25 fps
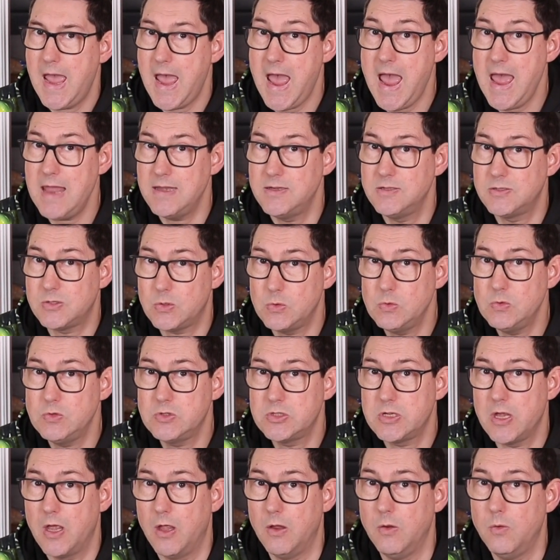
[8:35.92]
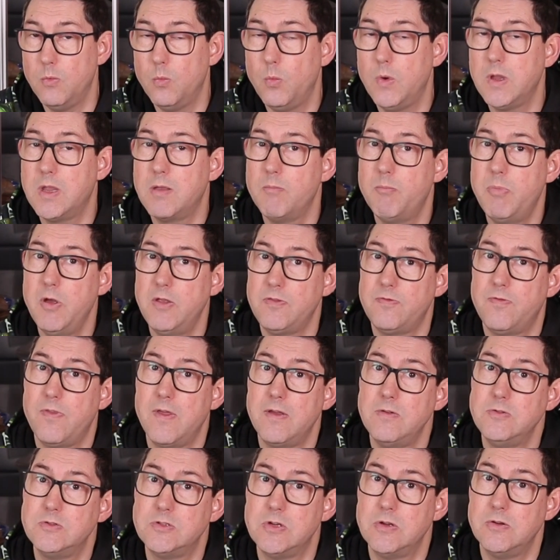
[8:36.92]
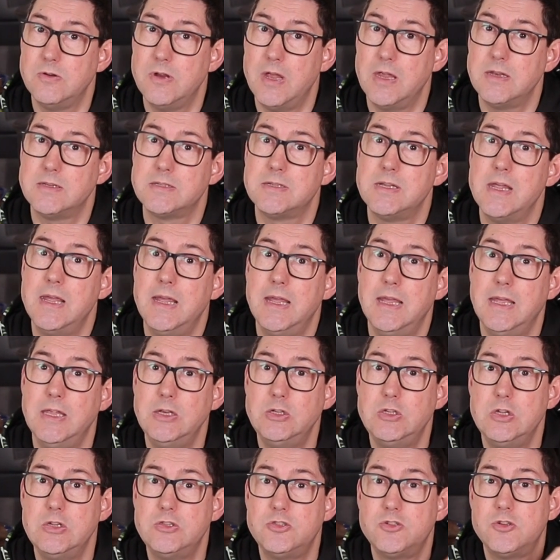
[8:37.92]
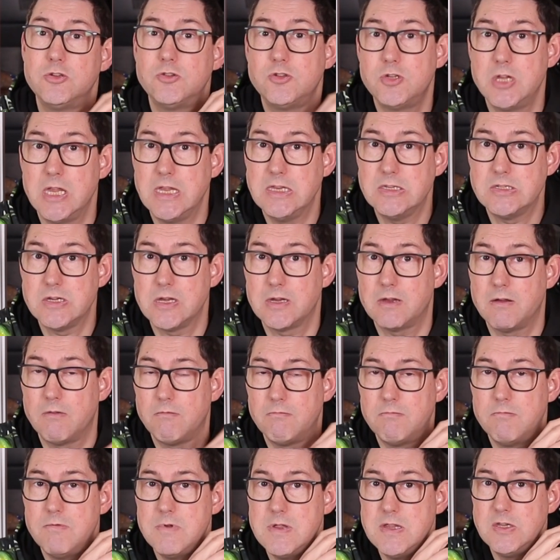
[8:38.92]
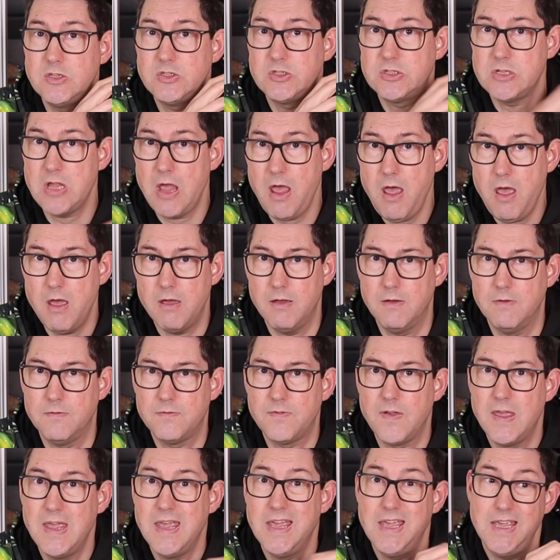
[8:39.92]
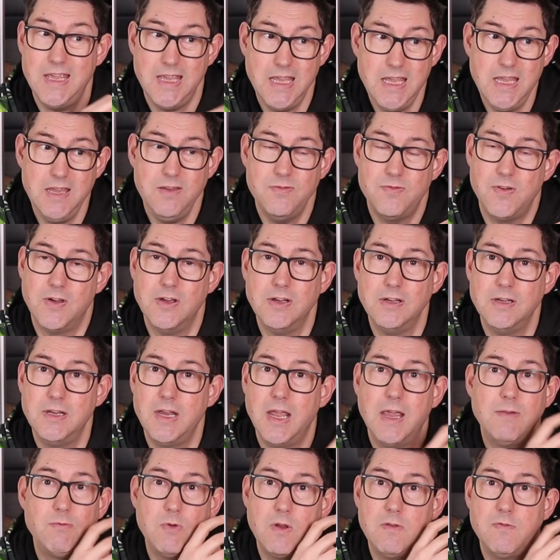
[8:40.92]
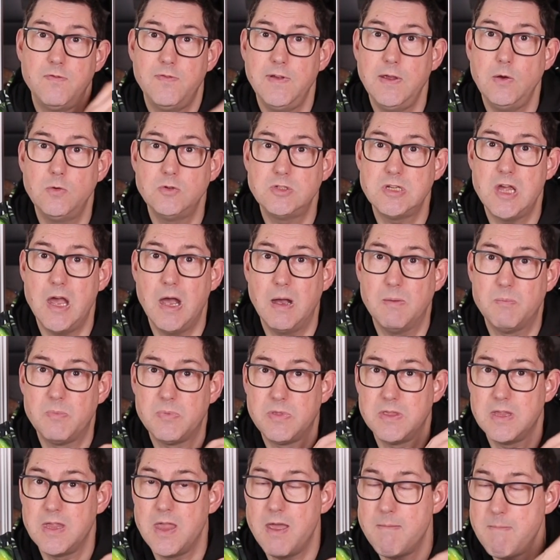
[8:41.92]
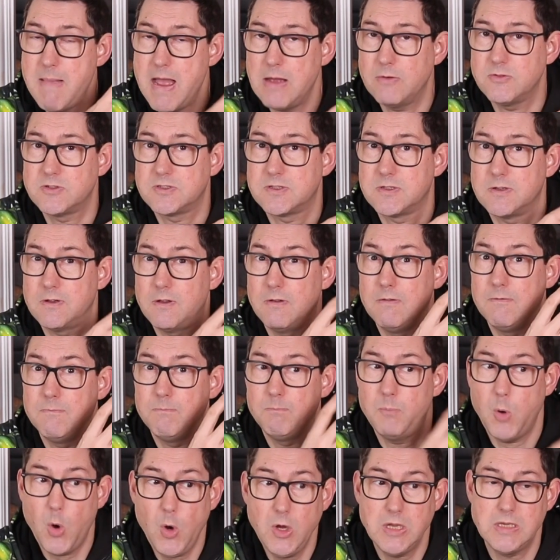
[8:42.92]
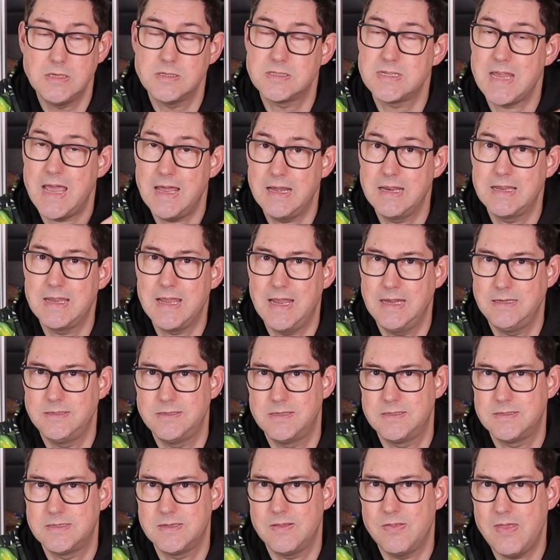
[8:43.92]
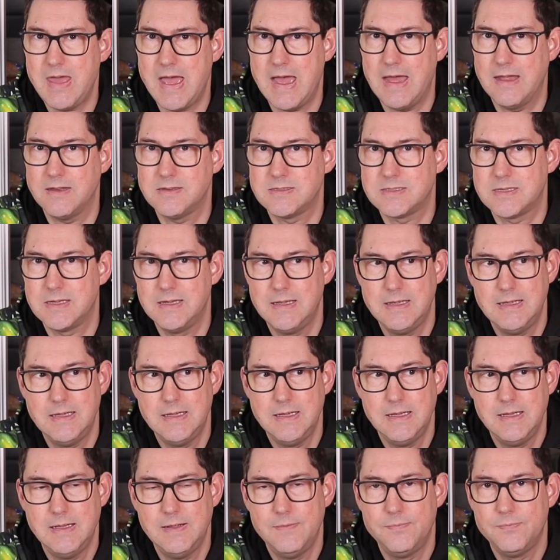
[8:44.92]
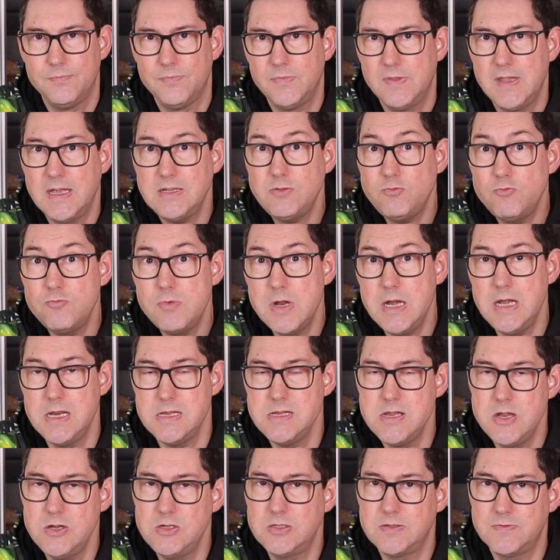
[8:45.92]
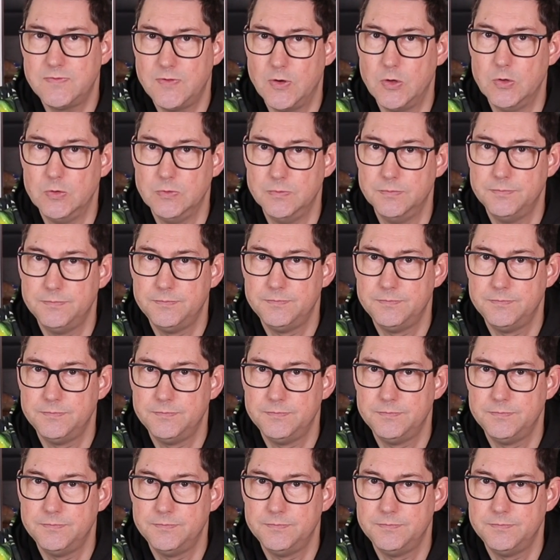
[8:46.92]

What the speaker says: and also we can put those units into Strategic Reserve, even if we filled up the amounts of points allocated to that. That's really useful.